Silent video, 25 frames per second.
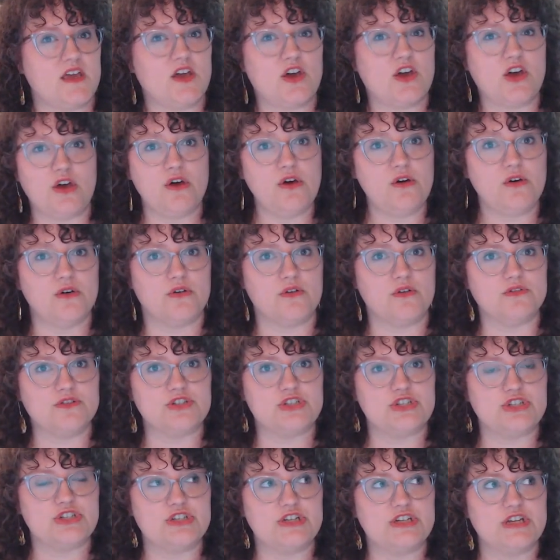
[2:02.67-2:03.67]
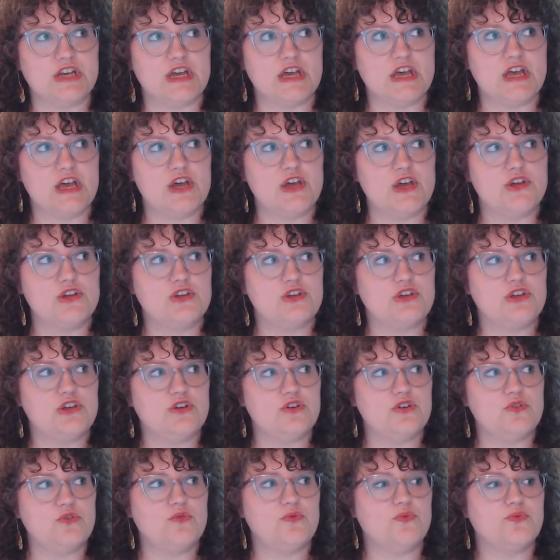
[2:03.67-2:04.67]
coached,
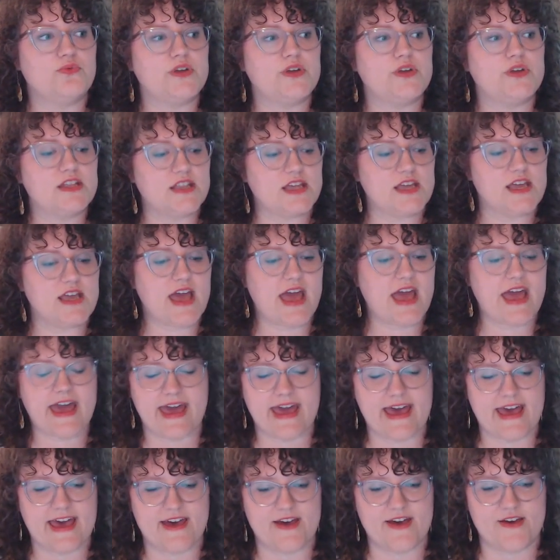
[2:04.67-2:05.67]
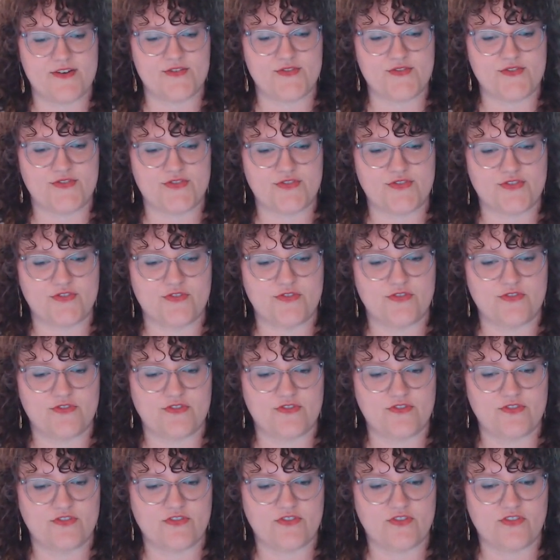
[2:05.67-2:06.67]
you really have
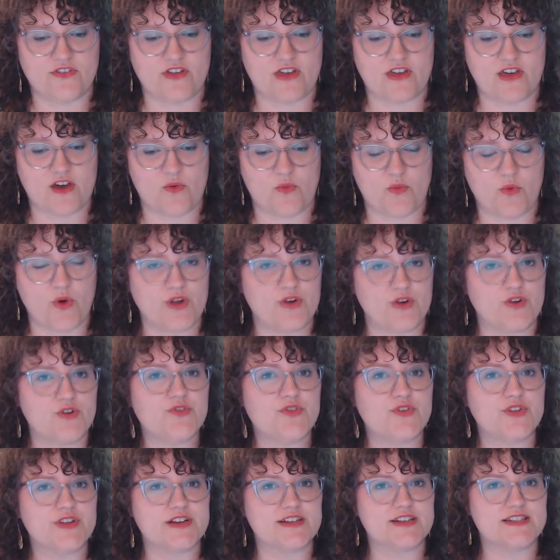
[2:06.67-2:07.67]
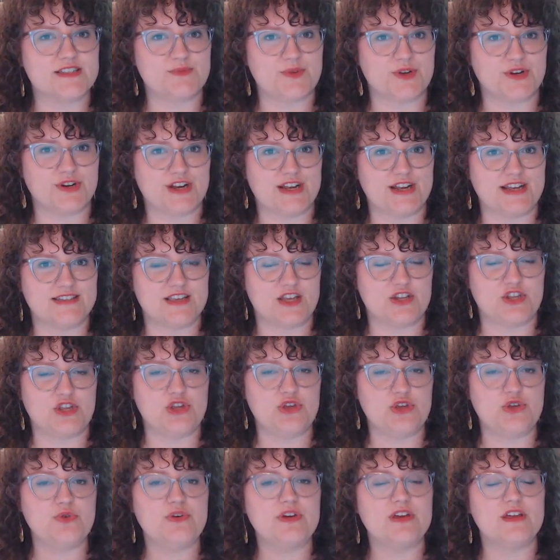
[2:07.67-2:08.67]
a wonderful experience
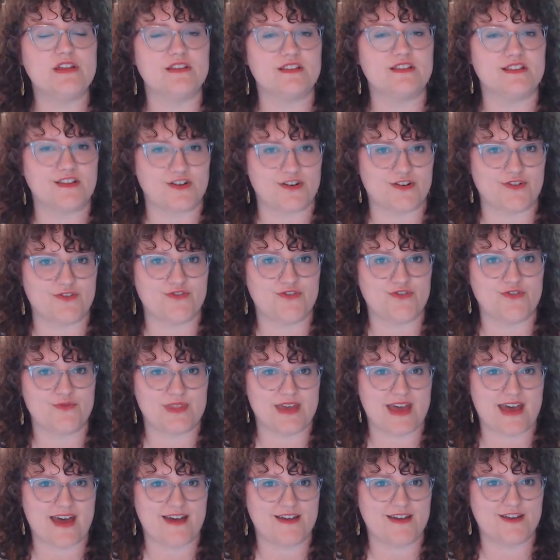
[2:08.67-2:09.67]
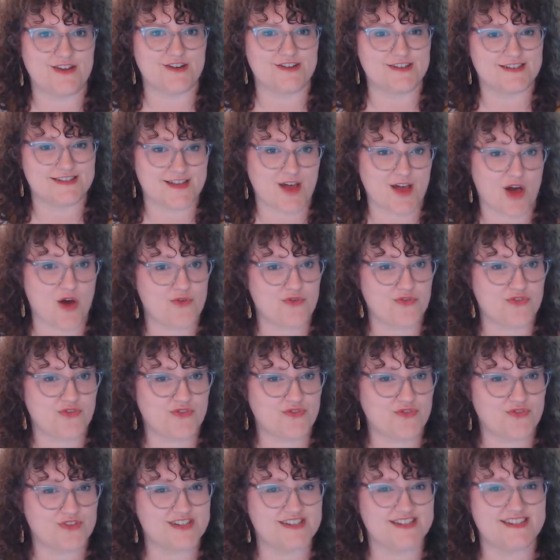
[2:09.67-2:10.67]
and you can learn from that yourself,
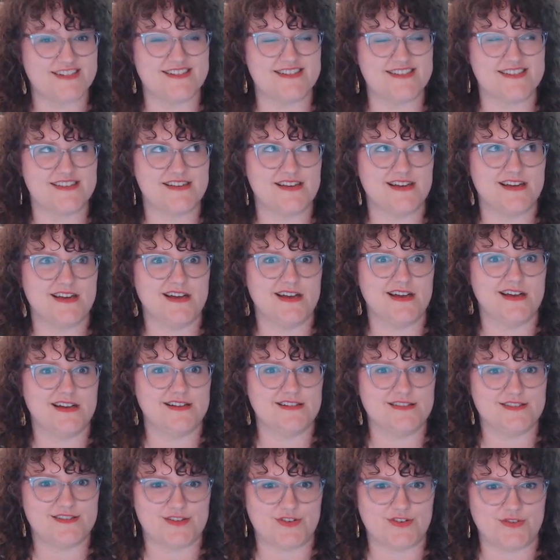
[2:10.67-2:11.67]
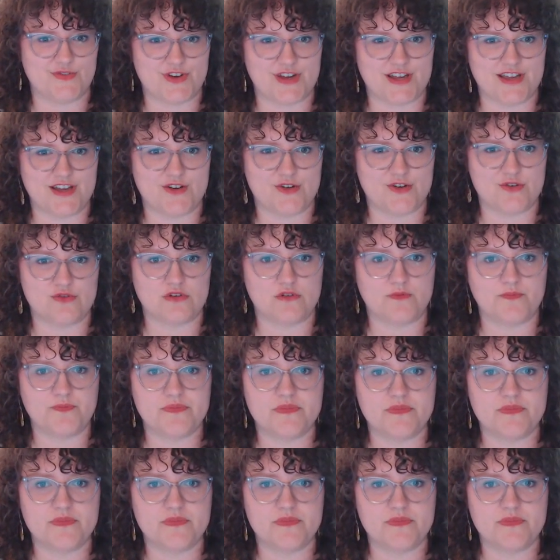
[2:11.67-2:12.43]
which is so freaking cool.